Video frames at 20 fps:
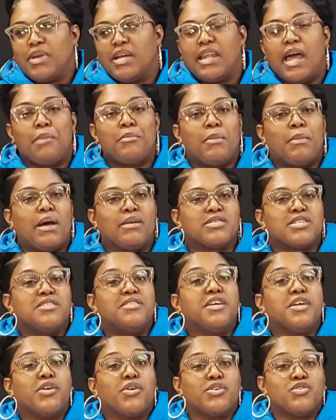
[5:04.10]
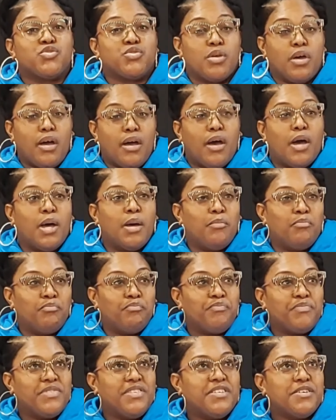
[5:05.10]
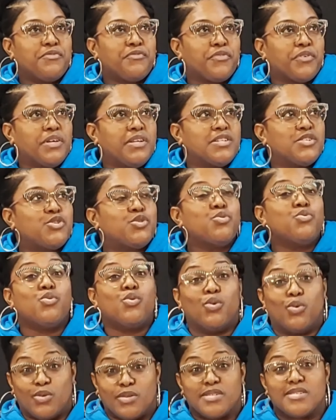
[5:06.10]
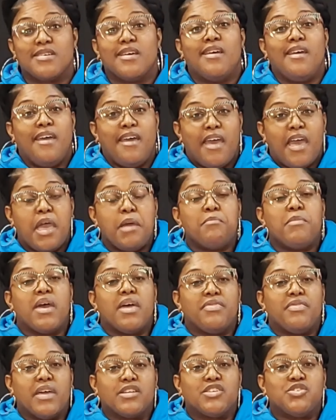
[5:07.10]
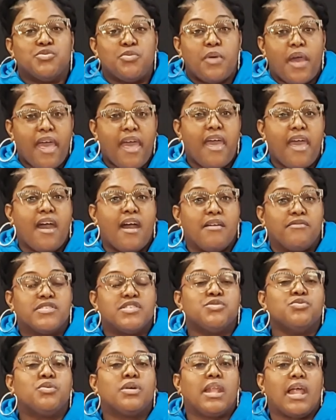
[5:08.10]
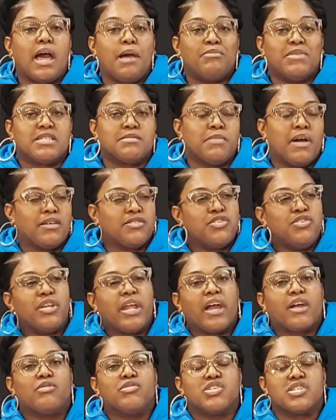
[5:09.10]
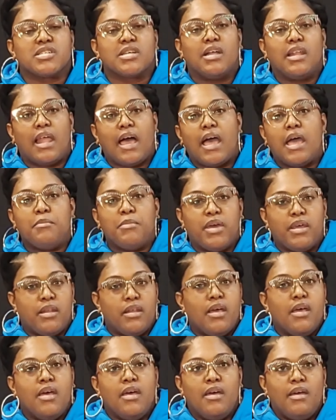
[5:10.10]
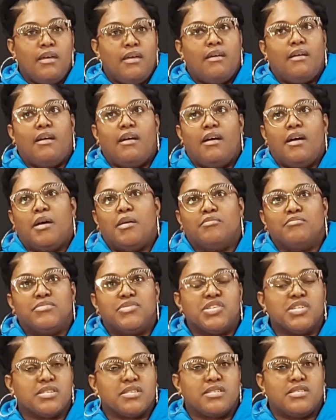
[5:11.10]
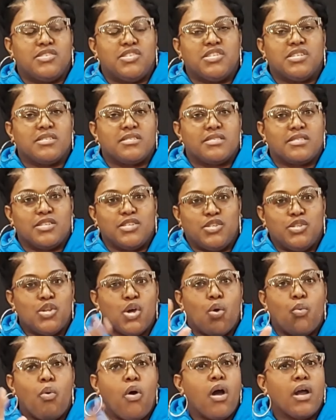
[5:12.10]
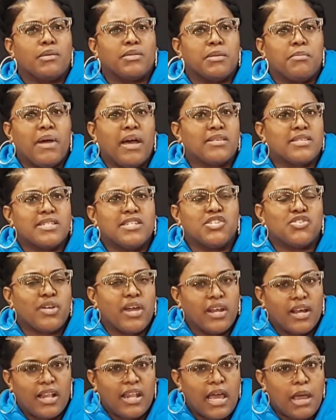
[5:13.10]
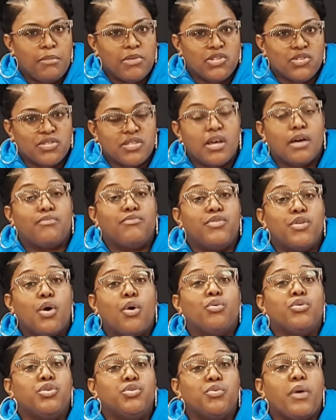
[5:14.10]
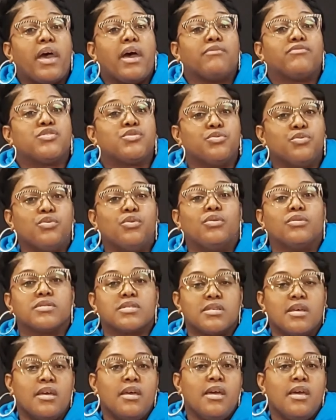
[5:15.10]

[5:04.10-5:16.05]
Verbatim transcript: climb a mountain, there is um, different tools amen, that you have to climb this mountain. You're not going to just climb it, um, just, just, you know, walk up the mountain and try to climb it yourself. No, you have tools,